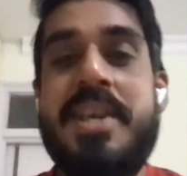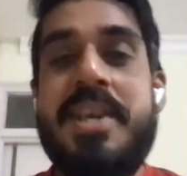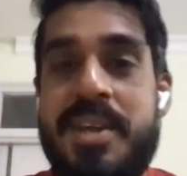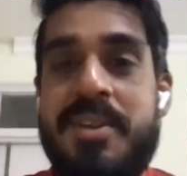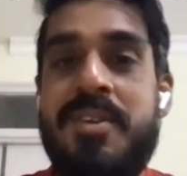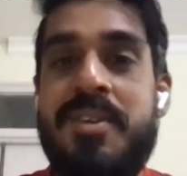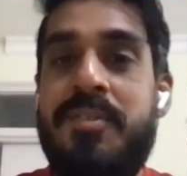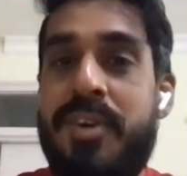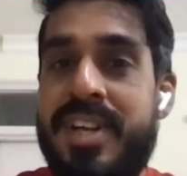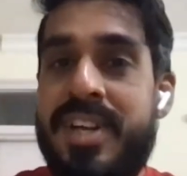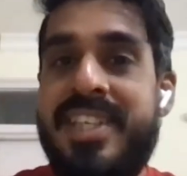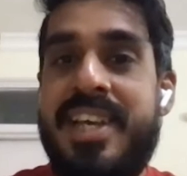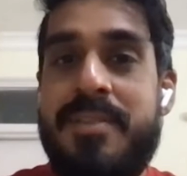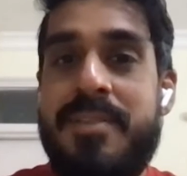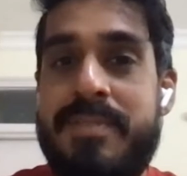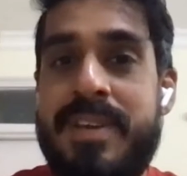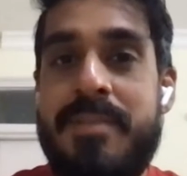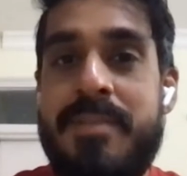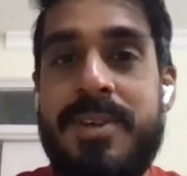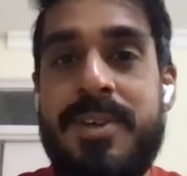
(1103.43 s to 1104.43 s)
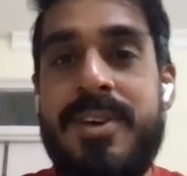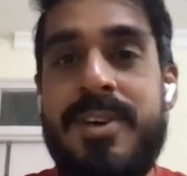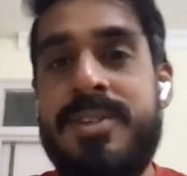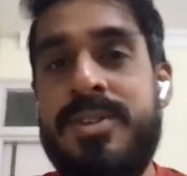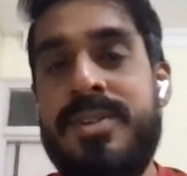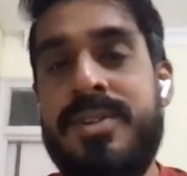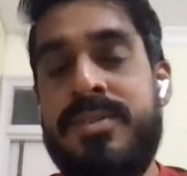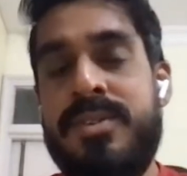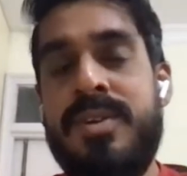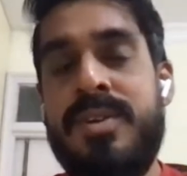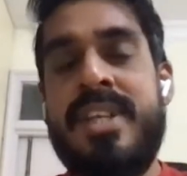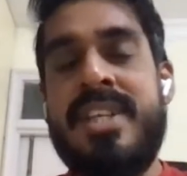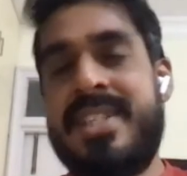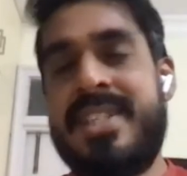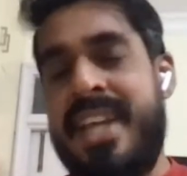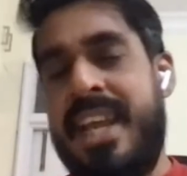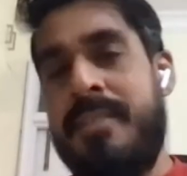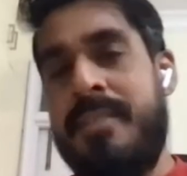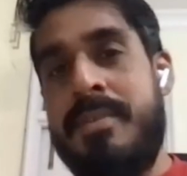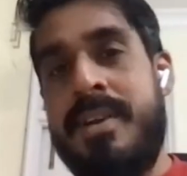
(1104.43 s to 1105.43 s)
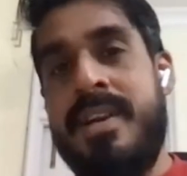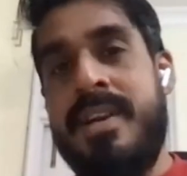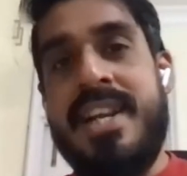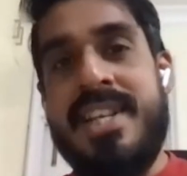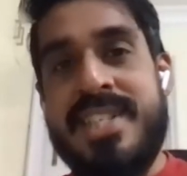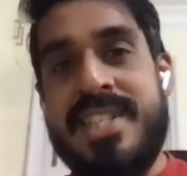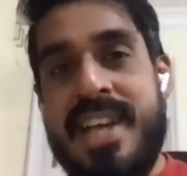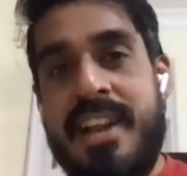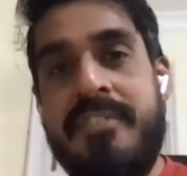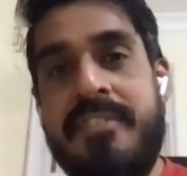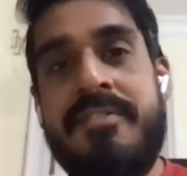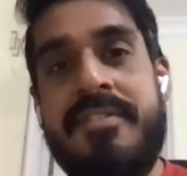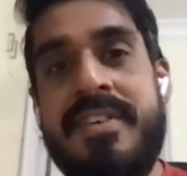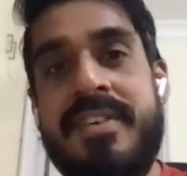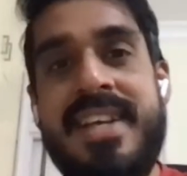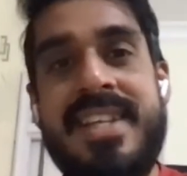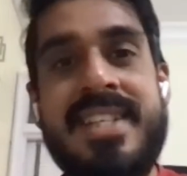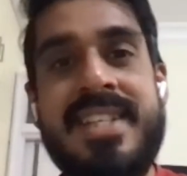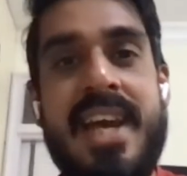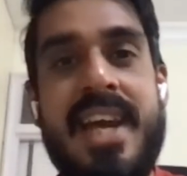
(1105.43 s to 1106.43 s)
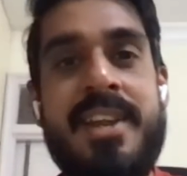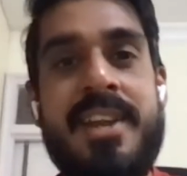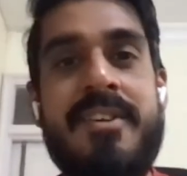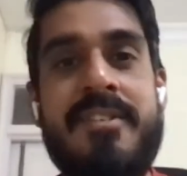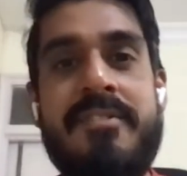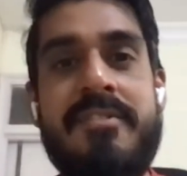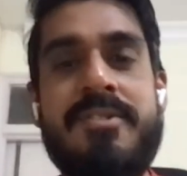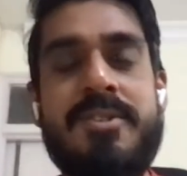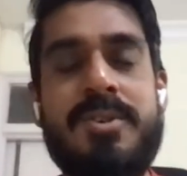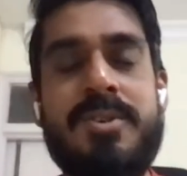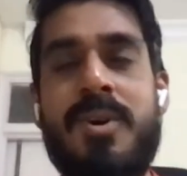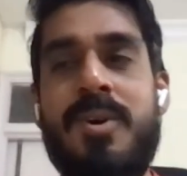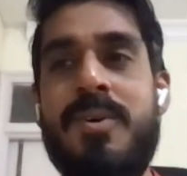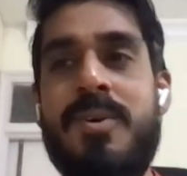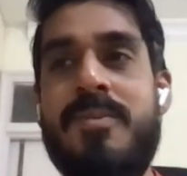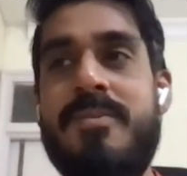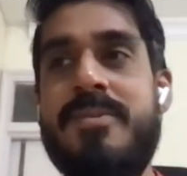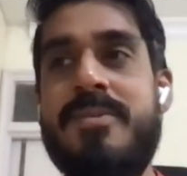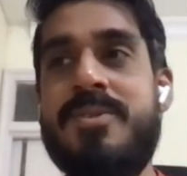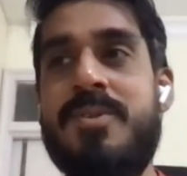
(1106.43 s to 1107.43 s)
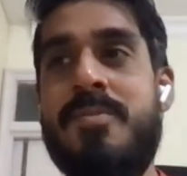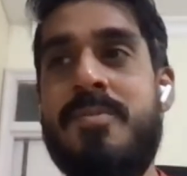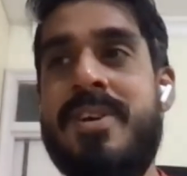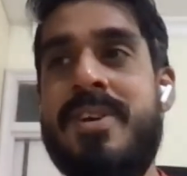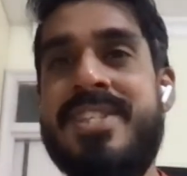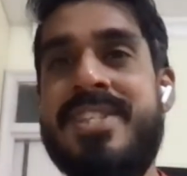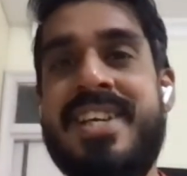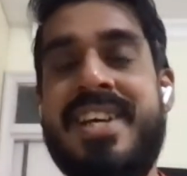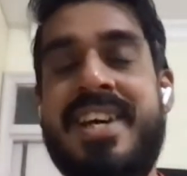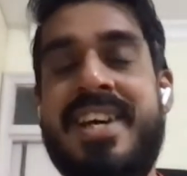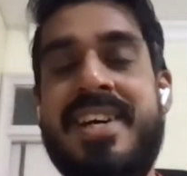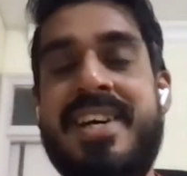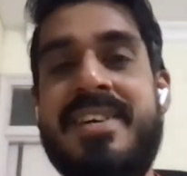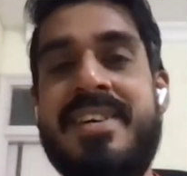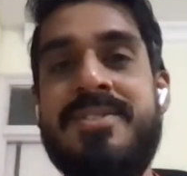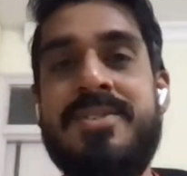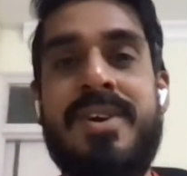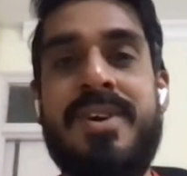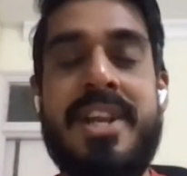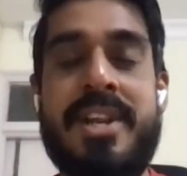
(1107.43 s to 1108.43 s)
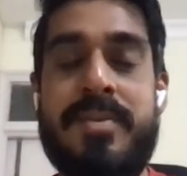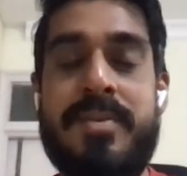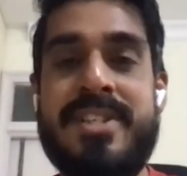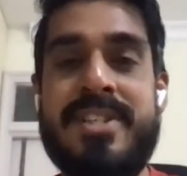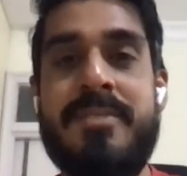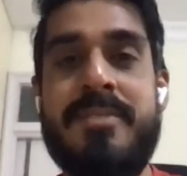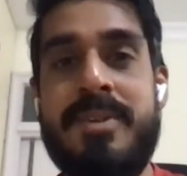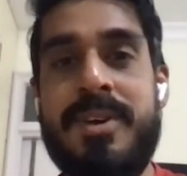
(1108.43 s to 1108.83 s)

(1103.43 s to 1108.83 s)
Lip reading: What does that mean? Because so this statement itself is kind of so much so interesting,